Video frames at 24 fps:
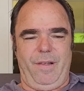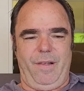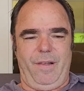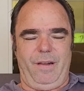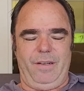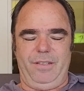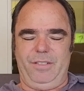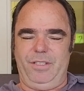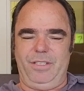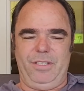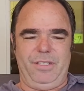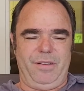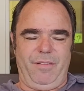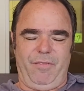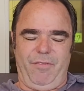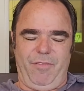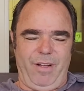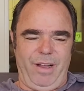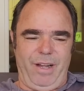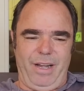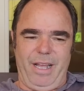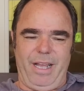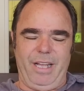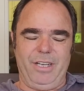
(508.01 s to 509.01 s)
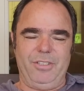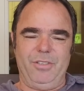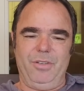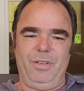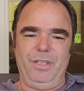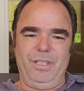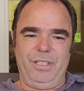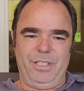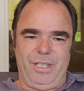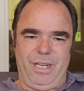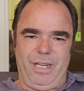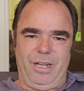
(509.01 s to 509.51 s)
just a
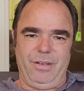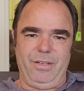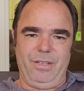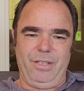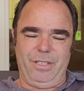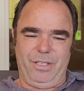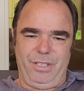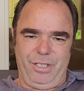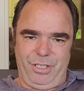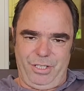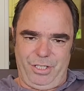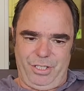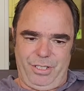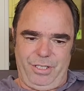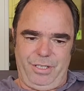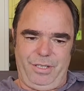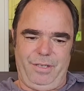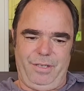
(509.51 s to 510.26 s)
financially sound decision.